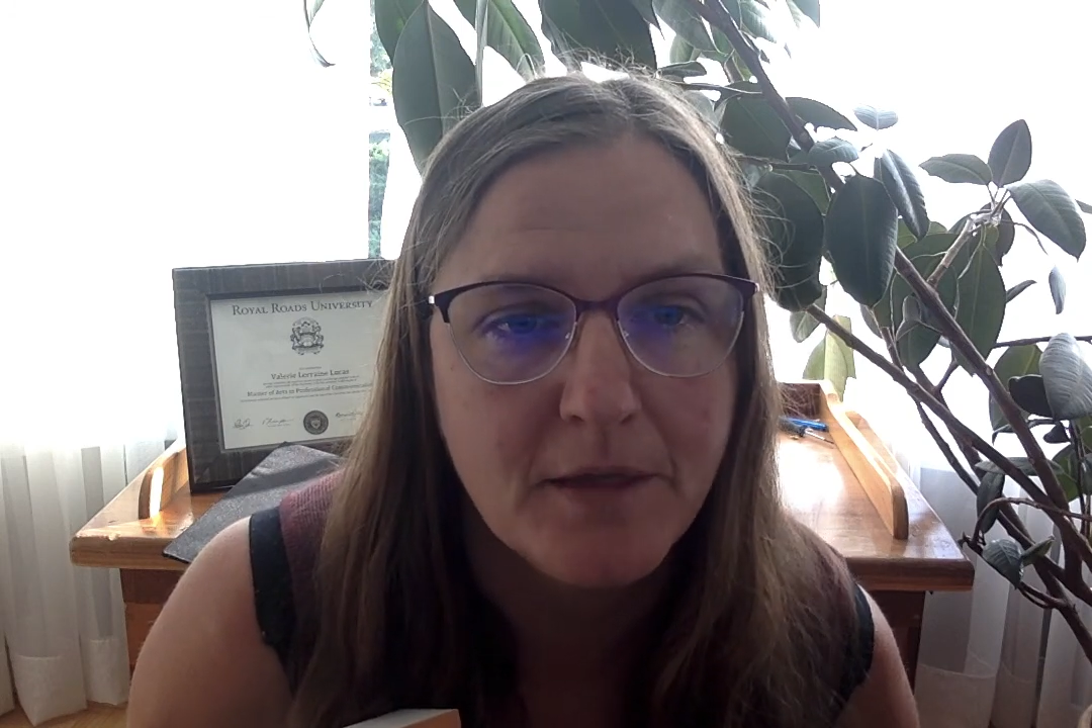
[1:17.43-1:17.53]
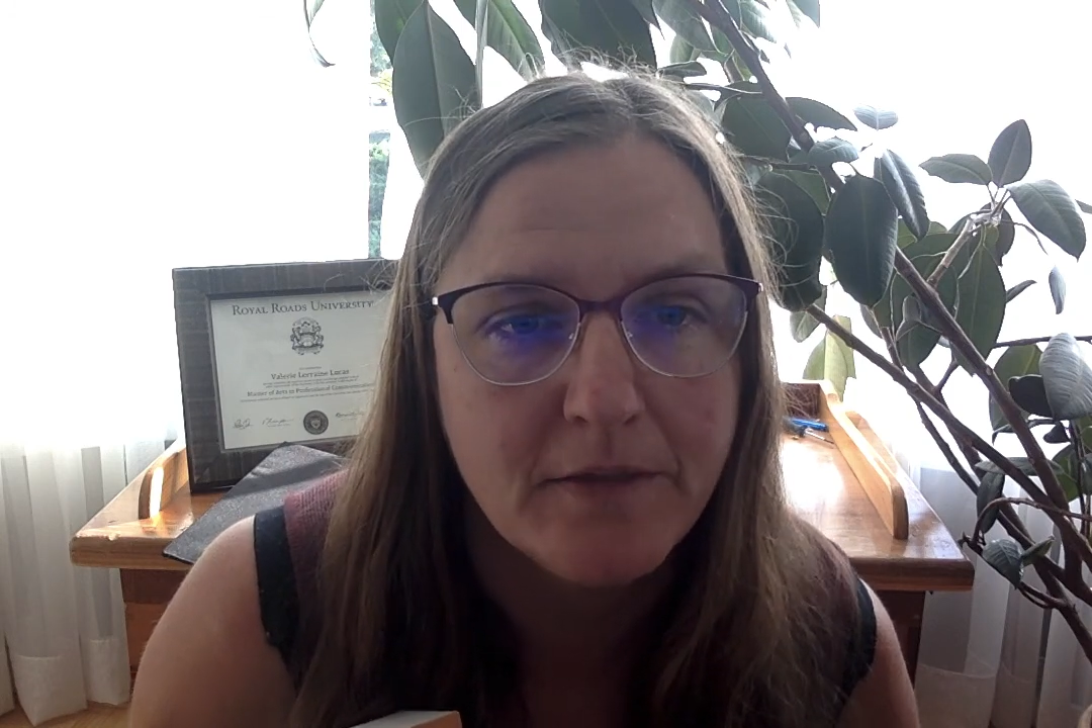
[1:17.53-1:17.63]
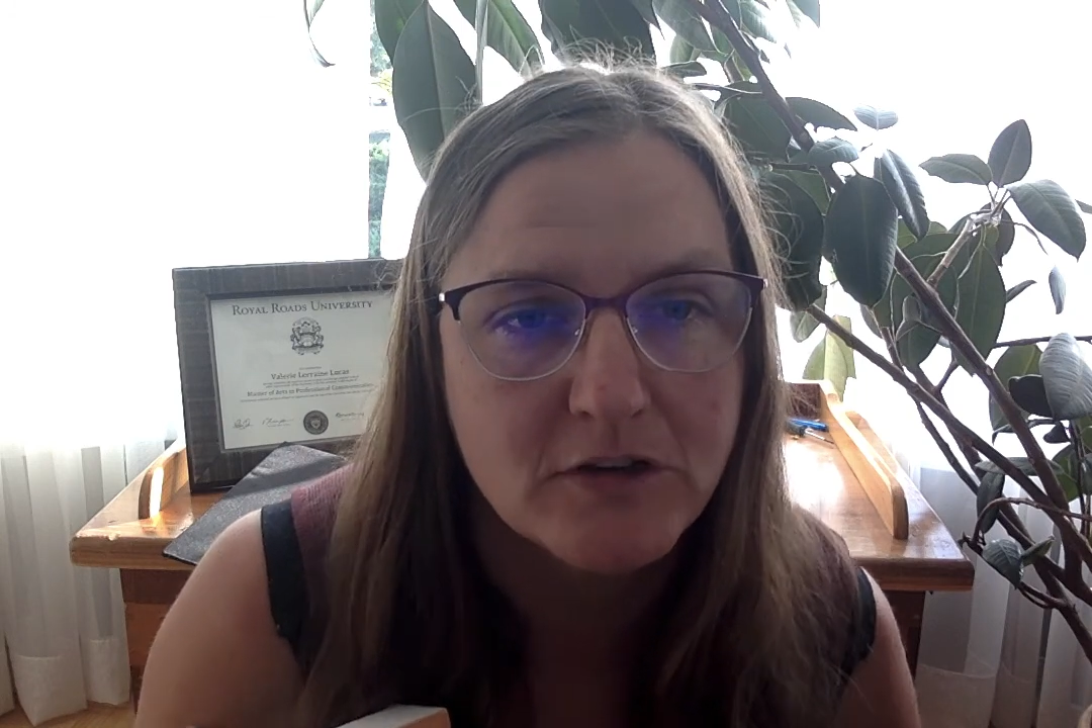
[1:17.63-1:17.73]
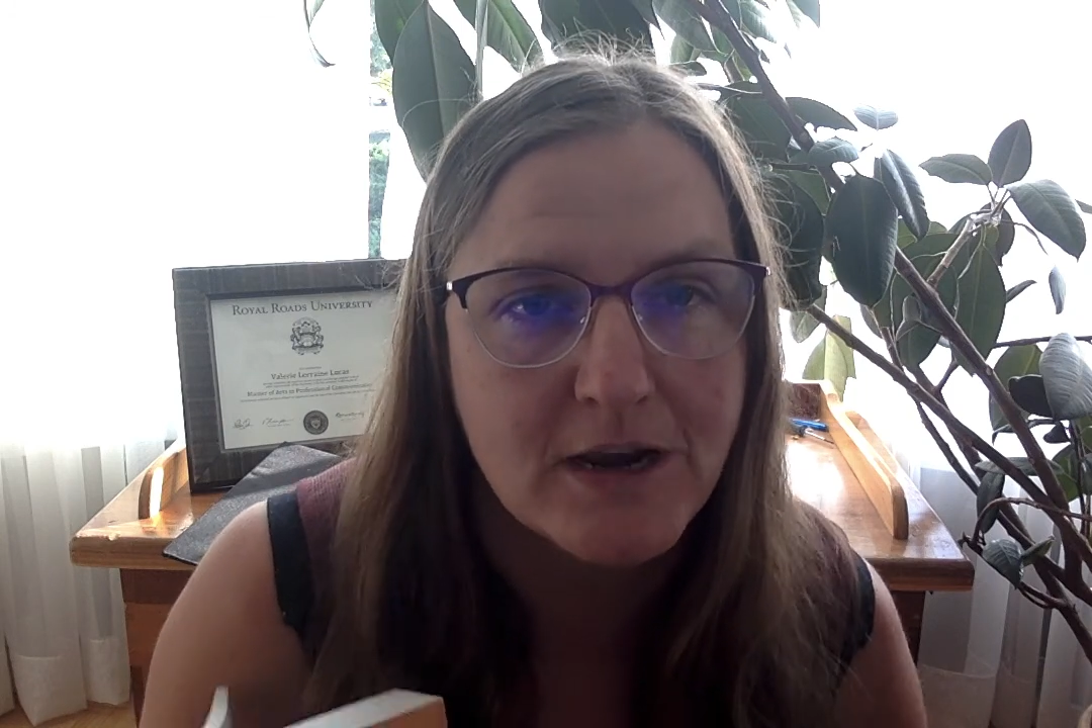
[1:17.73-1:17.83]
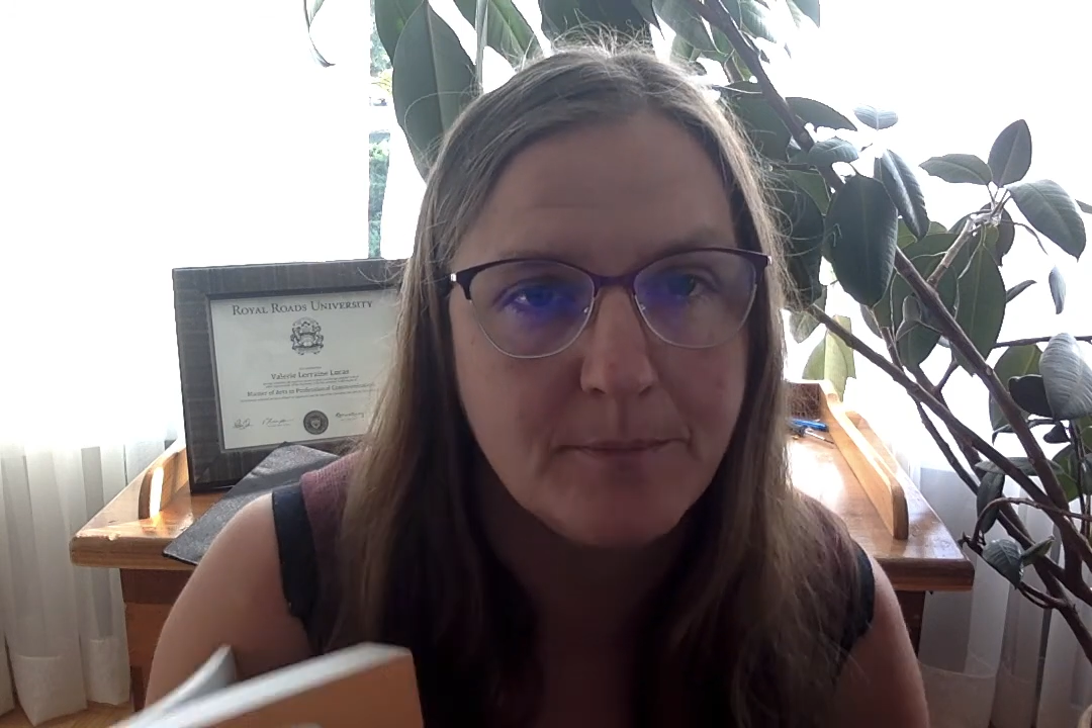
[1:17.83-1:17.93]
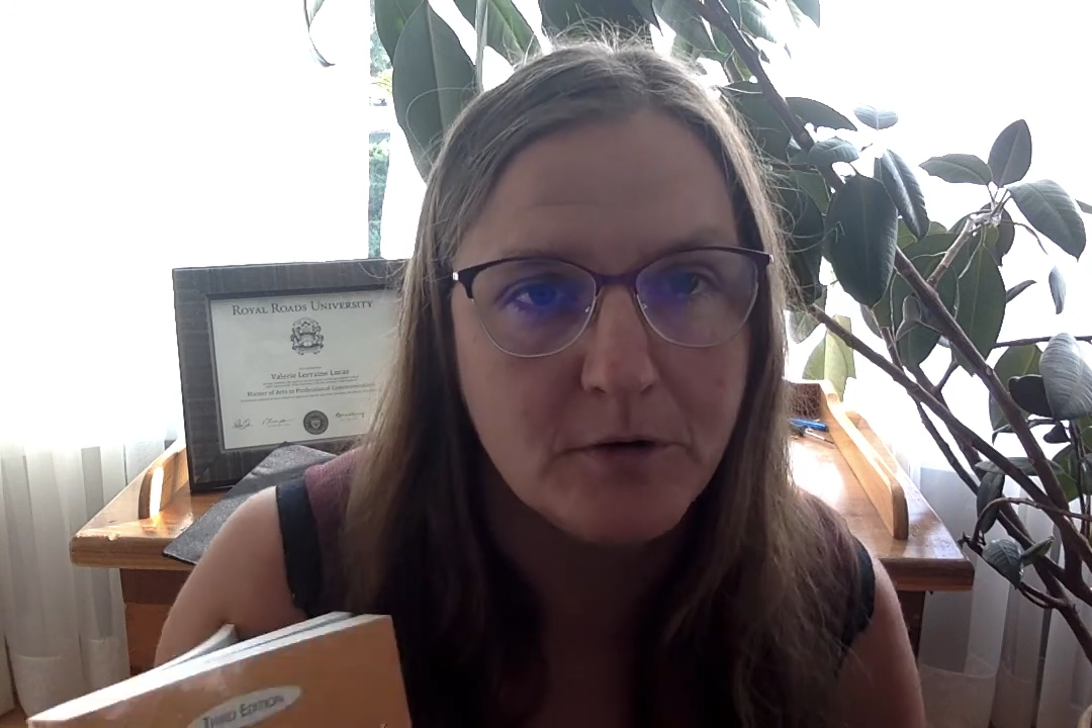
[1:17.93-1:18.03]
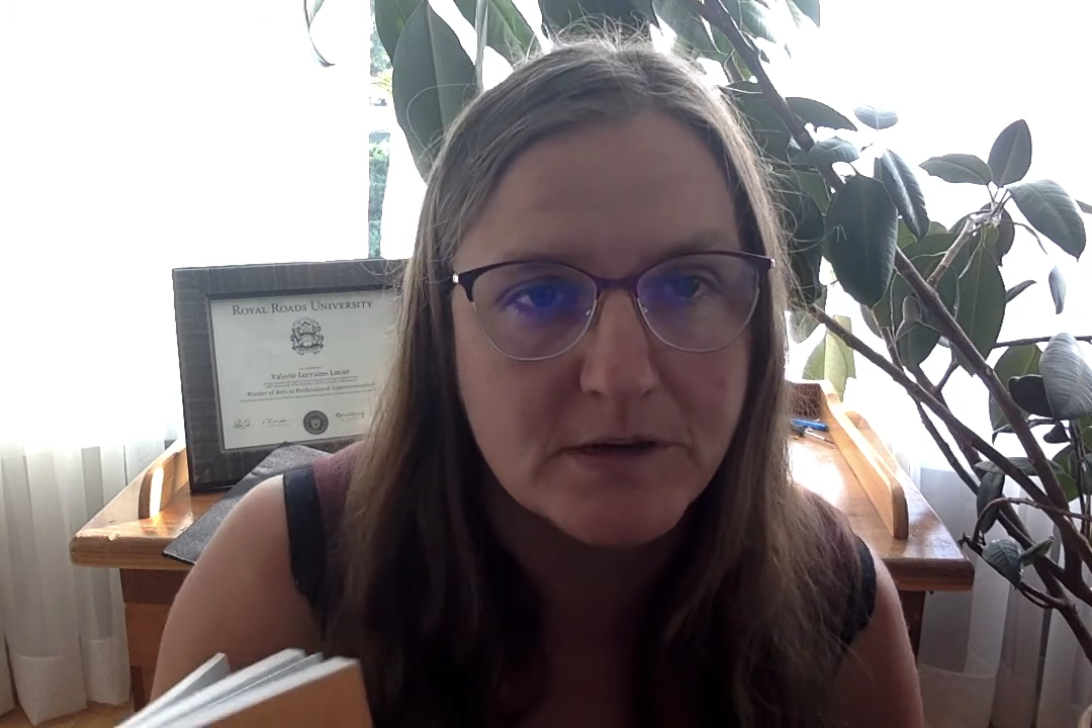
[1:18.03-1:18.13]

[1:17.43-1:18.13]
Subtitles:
that the chapter